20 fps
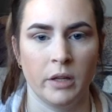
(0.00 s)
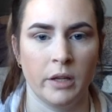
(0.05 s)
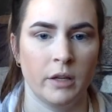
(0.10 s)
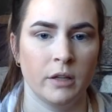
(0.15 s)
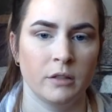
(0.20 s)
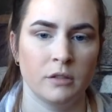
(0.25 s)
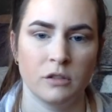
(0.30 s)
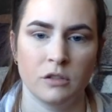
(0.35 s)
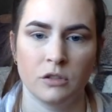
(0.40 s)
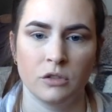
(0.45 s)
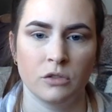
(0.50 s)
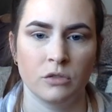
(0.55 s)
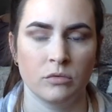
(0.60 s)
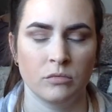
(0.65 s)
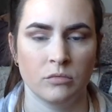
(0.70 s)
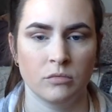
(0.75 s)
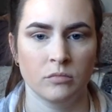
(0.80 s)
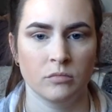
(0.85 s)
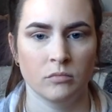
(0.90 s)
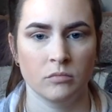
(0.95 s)
like
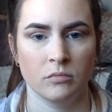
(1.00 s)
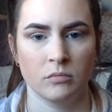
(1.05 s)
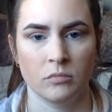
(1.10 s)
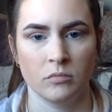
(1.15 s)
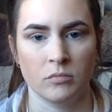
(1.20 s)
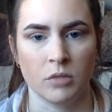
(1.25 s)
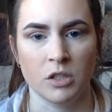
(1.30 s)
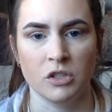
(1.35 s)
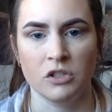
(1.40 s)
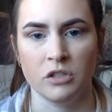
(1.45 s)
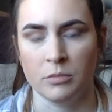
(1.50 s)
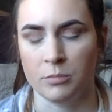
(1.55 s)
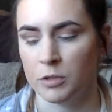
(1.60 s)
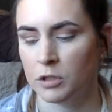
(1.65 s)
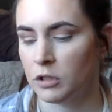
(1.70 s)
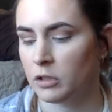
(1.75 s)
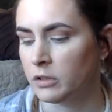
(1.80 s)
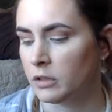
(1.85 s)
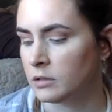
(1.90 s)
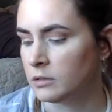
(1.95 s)
a
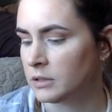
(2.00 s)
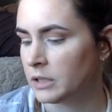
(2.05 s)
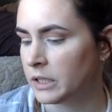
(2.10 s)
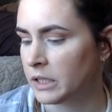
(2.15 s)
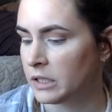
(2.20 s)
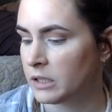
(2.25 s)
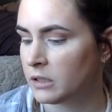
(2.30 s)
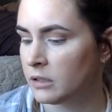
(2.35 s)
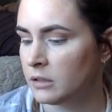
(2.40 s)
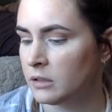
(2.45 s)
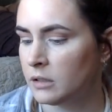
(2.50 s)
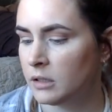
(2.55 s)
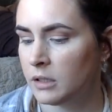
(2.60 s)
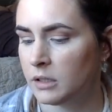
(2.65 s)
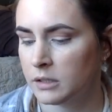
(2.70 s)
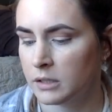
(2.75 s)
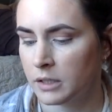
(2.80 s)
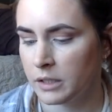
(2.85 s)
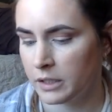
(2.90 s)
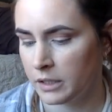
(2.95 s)
shimmer on the lid.
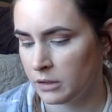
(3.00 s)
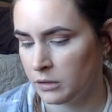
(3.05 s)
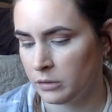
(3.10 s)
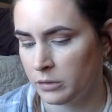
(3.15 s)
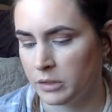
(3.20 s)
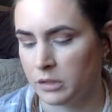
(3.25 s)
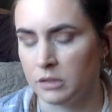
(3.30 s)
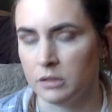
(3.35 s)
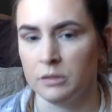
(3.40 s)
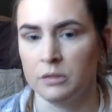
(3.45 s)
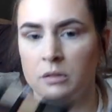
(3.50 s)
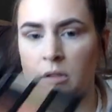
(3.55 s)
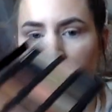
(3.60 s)
I go in with